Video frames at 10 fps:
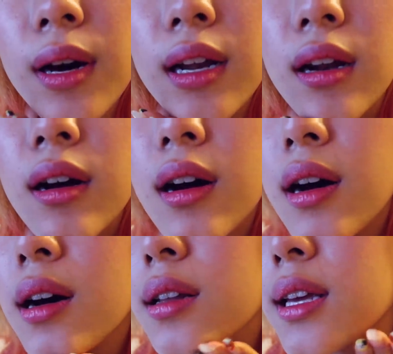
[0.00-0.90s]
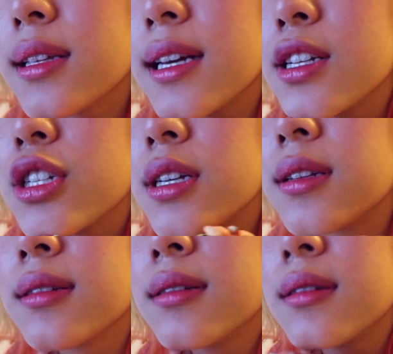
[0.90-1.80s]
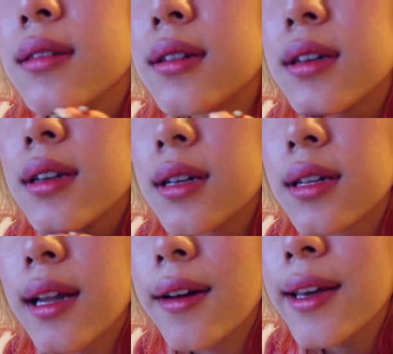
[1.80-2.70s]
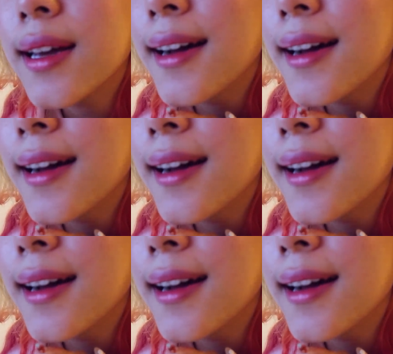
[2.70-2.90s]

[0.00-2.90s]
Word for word: wanted all the attention now he